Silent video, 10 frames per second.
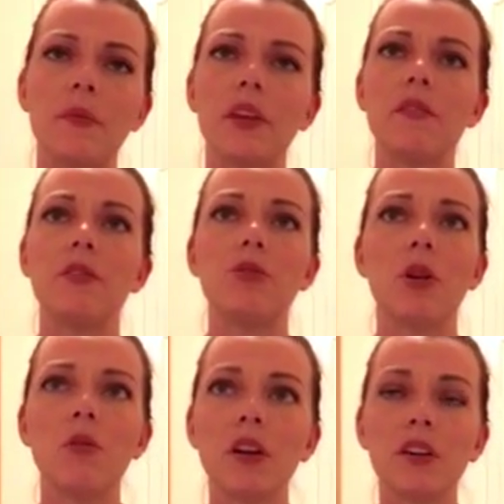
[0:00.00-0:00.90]
If you
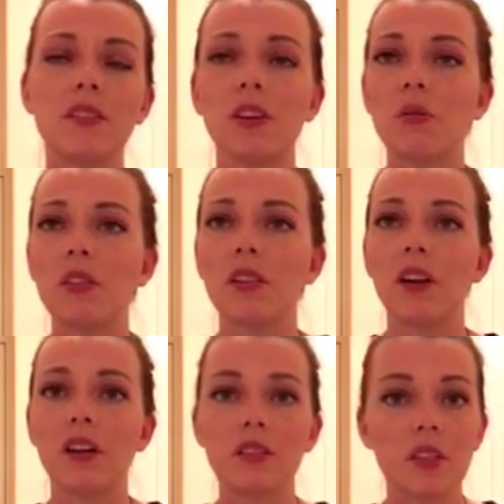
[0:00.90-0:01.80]
don't want to deal with the
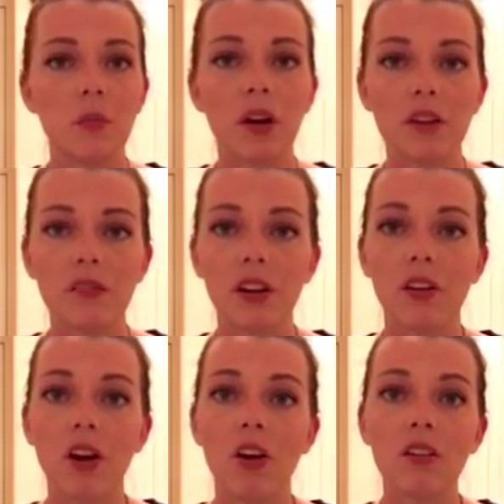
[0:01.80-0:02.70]
artsy part of it at
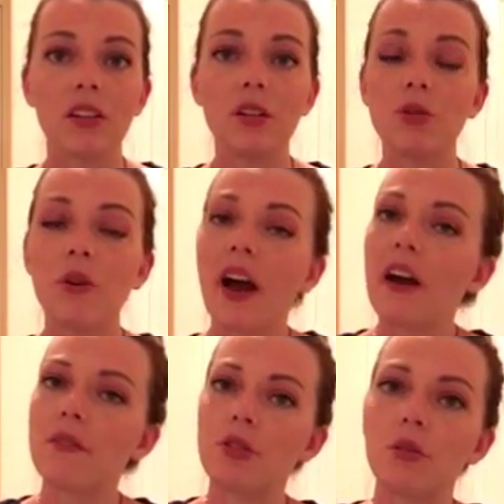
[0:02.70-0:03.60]
all, you don't
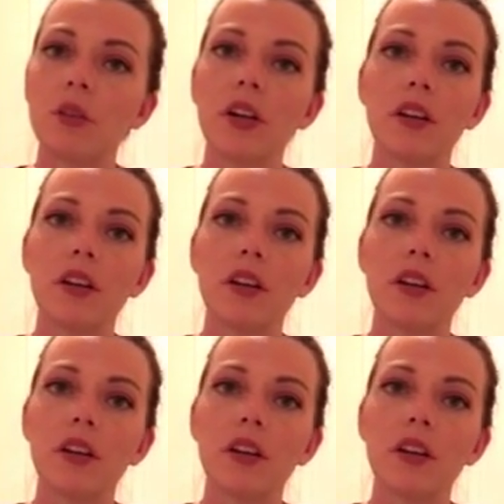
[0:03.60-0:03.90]
have to.